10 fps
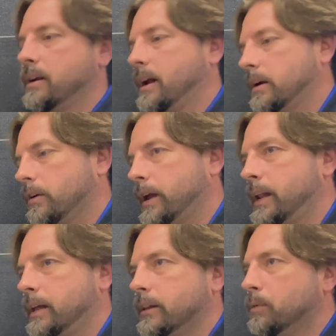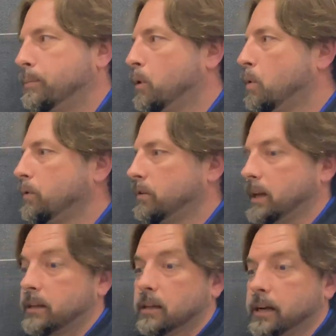You're not going to hit any little poles or
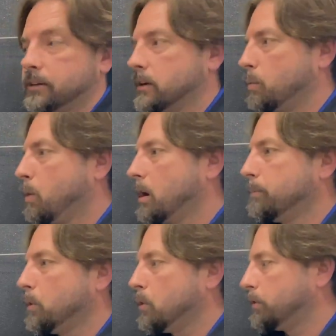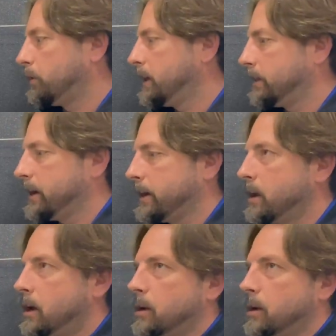like the electric or water poles or anything.